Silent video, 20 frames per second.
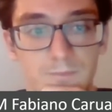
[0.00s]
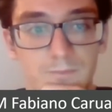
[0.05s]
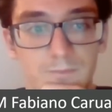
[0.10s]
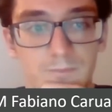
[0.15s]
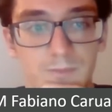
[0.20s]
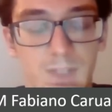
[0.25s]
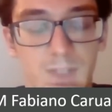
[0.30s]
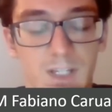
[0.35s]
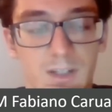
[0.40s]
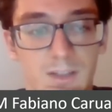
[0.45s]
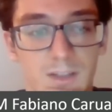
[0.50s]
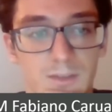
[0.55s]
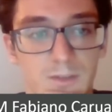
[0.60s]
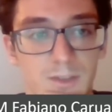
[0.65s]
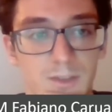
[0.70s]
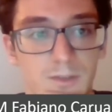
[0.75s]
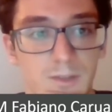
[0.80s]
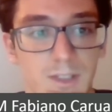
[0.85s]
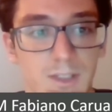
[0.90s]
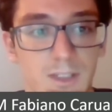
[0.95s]
Okay, so he's
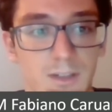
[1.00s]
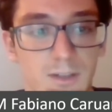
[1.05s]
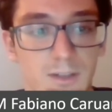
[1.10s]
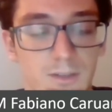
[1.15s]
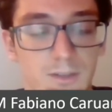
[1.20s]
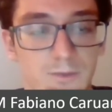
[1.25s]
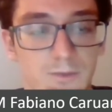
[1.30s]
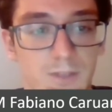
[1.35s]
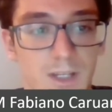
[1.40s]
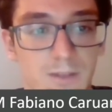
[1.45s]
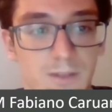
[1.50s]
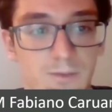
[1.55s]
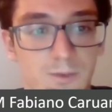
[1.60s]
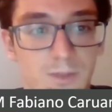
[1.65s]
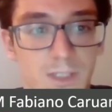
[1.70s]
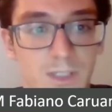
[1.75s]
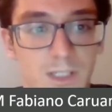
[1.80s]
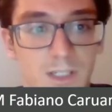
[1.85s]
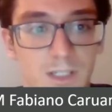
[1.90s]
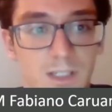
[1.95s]
going here, and
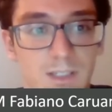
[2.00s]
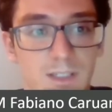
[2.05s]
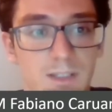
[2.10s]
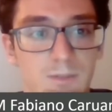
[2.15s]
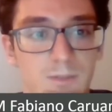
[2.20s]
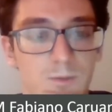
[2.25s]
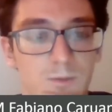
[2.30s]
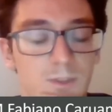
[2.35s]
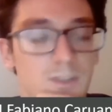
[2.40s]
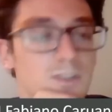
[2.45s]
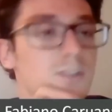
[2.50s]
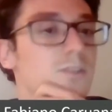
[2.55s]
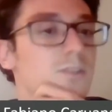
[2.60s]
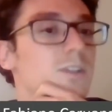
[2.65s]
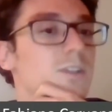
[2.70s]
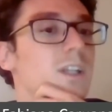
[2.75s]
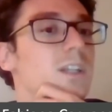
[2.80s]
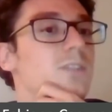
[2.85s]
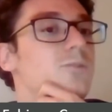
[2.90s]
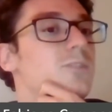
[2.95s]
f3, I guess he wants to go
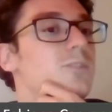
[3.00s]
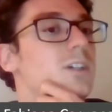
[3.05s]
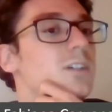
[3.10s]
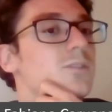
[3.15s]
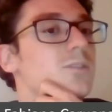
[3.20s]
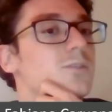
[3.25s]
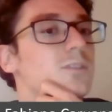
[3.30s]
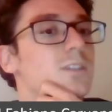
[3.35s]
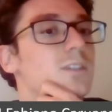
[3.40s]
knight e5.